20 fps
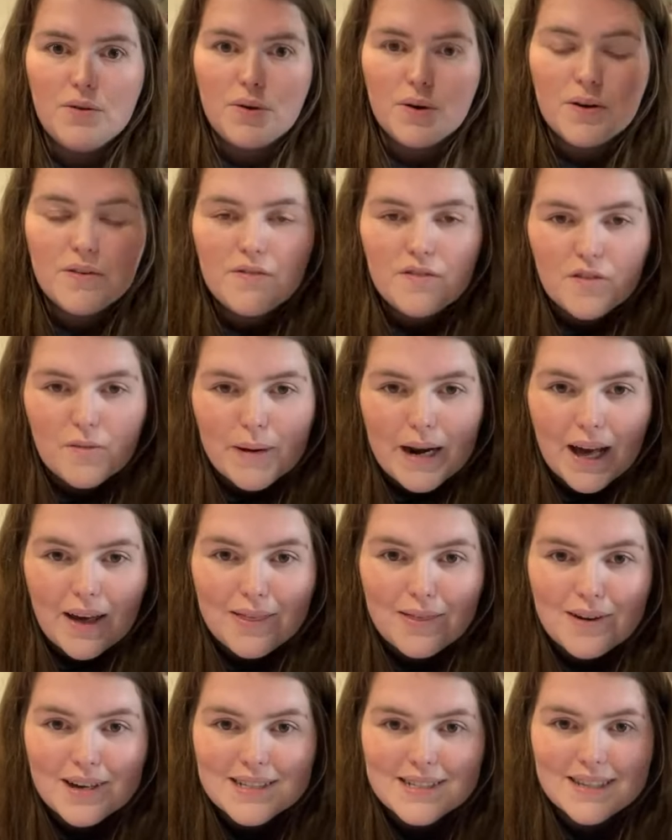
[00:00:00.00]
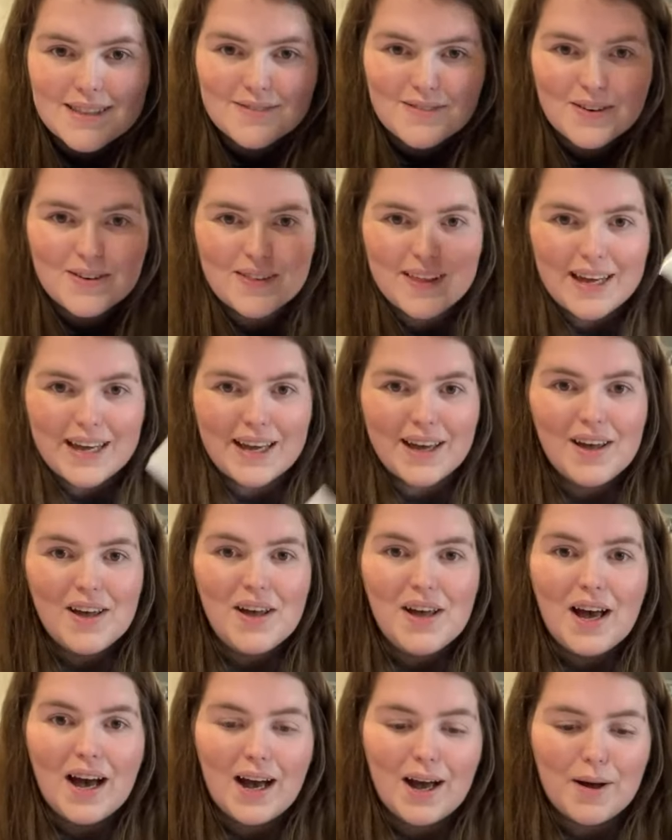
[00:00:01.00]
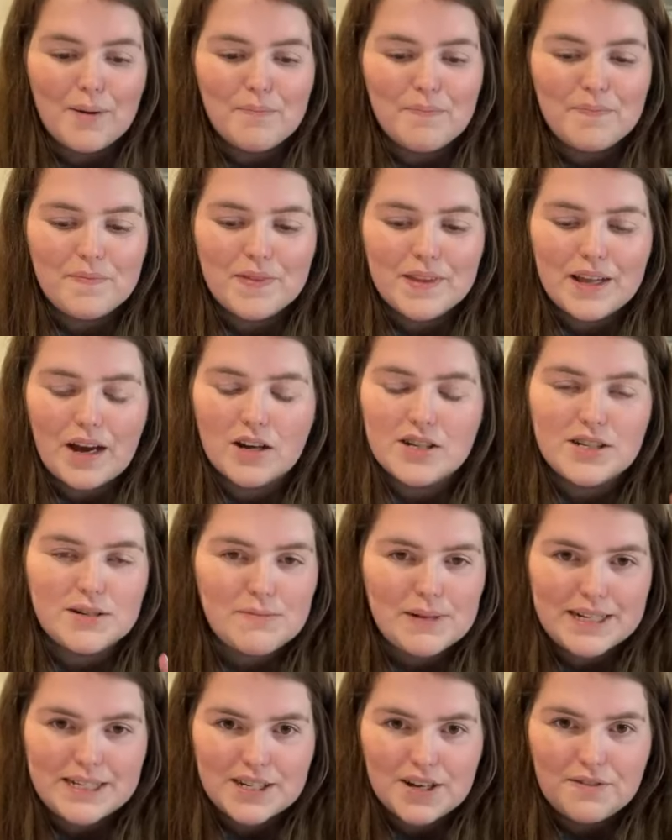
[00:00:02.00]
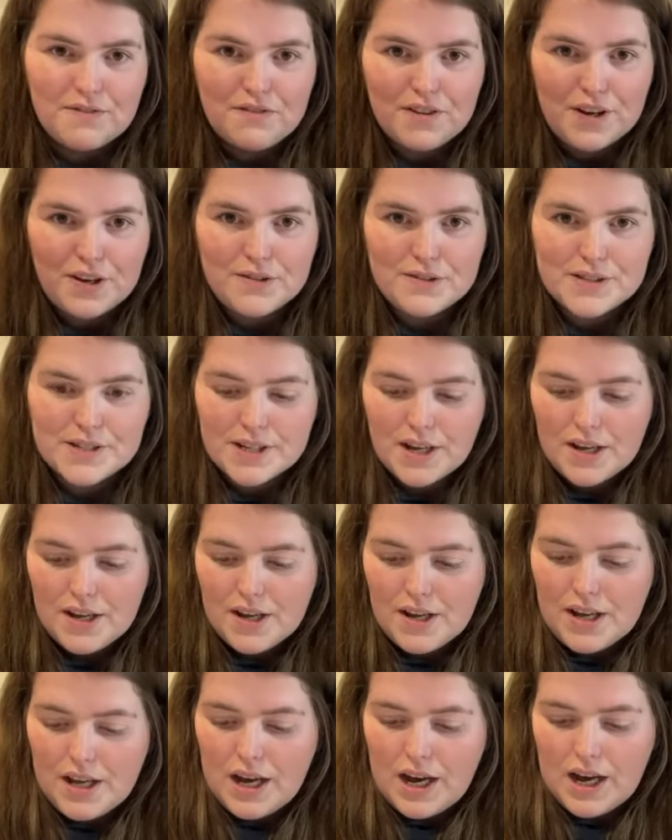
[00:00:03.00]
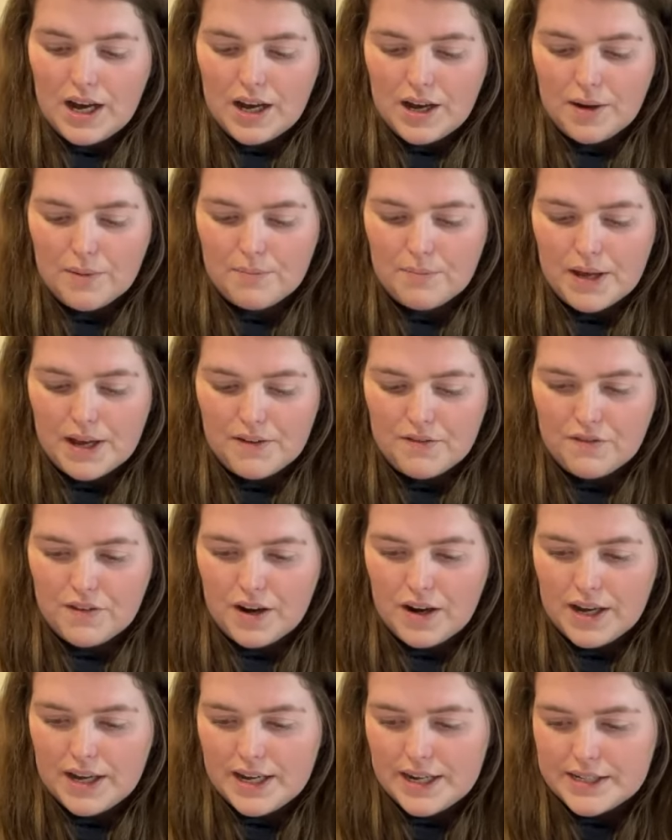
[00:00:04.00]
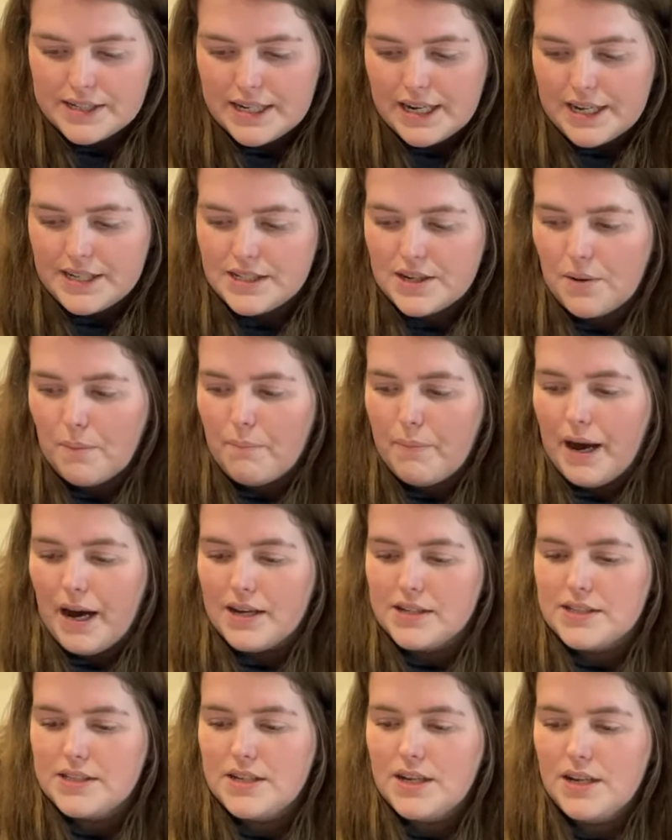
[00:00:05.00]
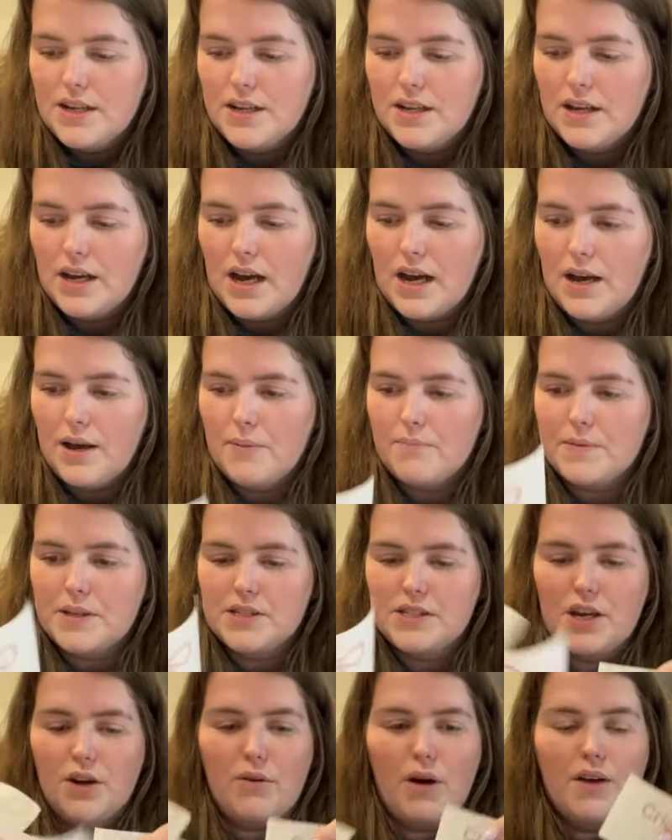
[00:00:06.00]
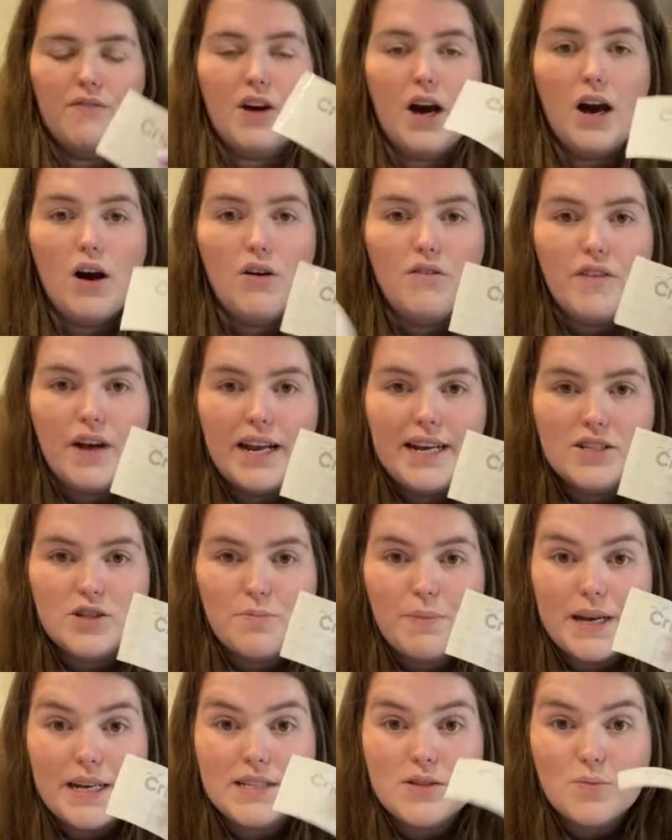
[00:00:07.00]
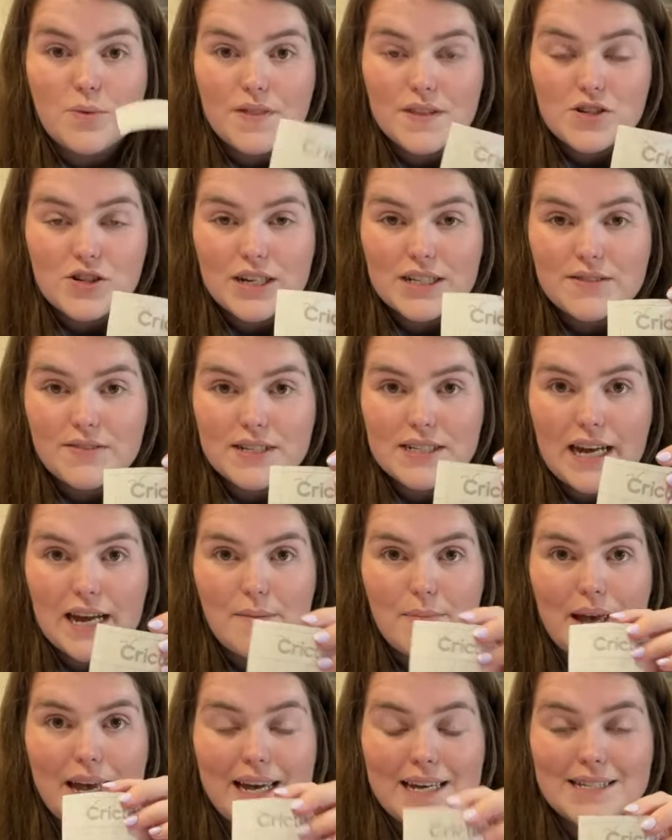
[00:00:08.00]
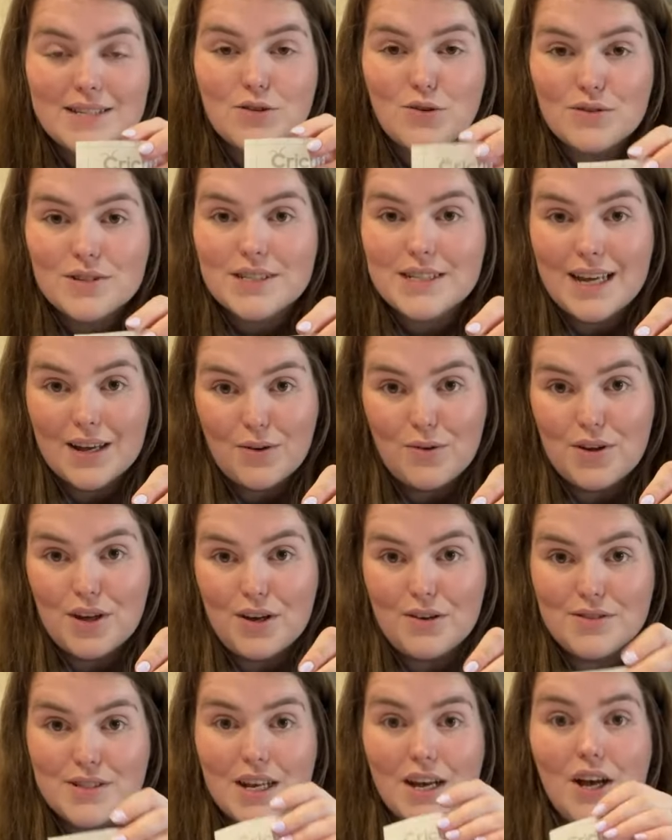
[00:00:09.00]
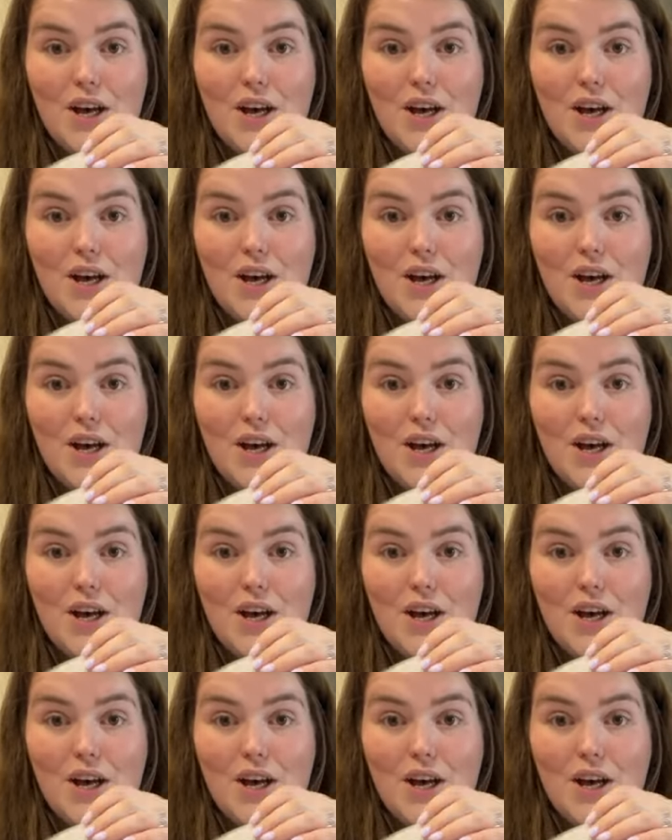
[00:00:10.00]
For a minute I thought I said the wrong thing. I didn't mean to confuse if I did, but so I've cut off a little piece. With the transfer tape, it is not single use.